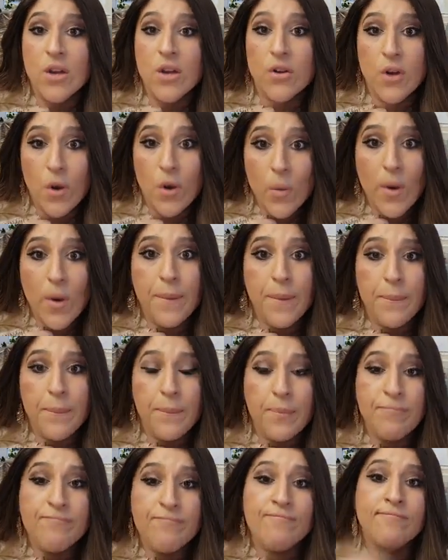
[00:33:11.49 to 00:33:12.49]
you know what,
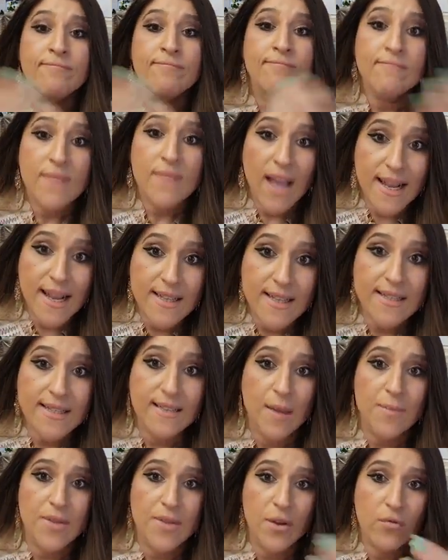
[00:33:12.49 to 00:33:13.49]
I did
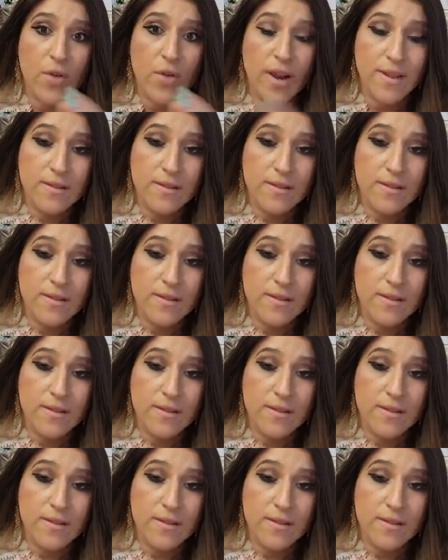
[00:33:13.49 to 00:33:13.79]
something right.